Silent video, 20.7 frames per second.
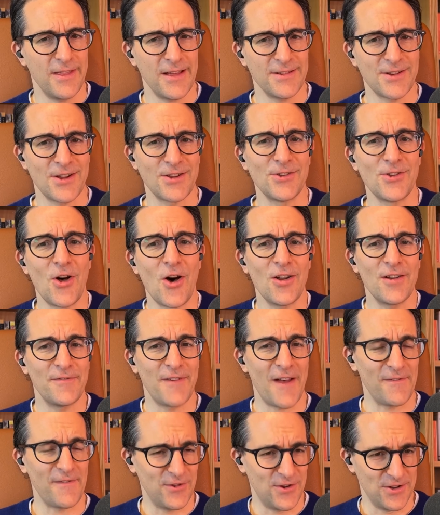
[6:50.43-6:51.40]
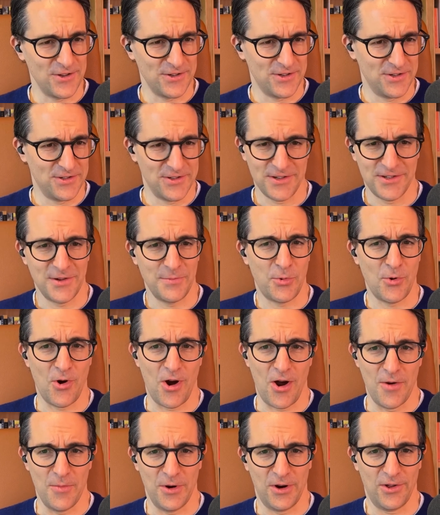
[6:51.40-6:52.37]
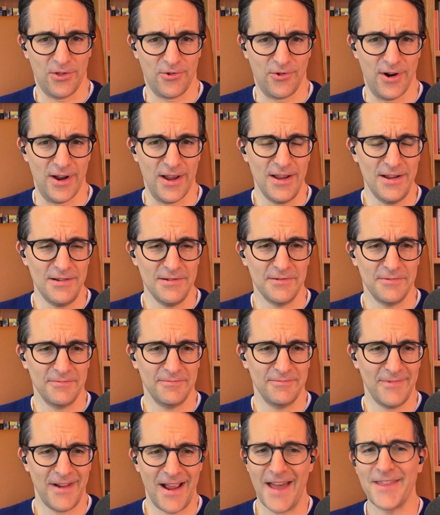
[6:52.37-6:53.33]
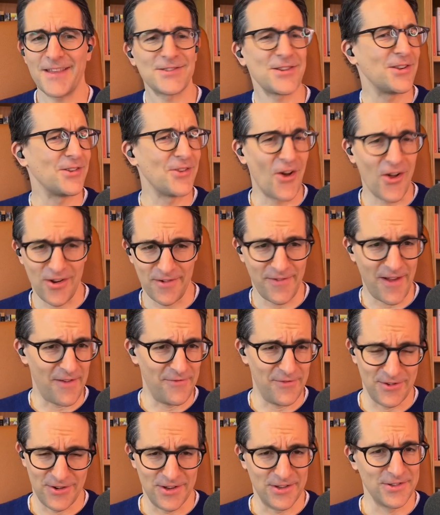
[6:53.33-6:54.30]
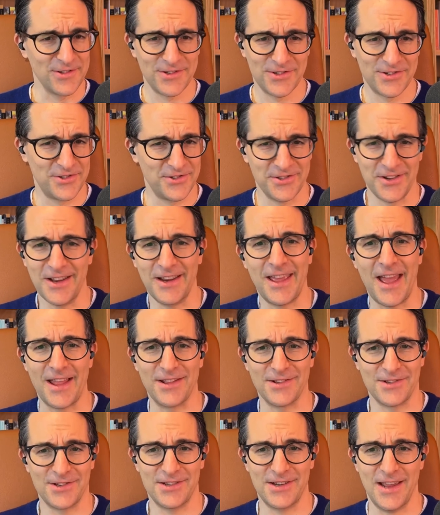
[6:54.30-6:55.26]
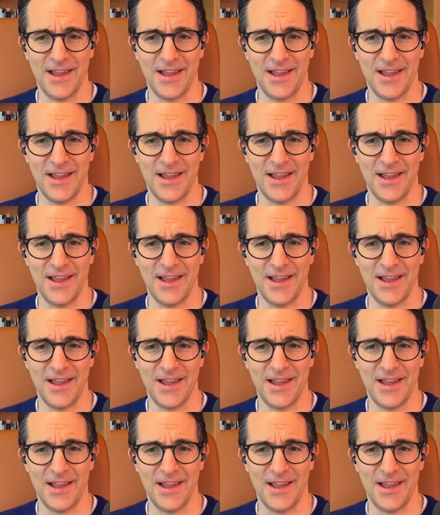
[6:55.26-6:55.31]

There's a lot of evidence to support omega three, and there's a lot of evidence against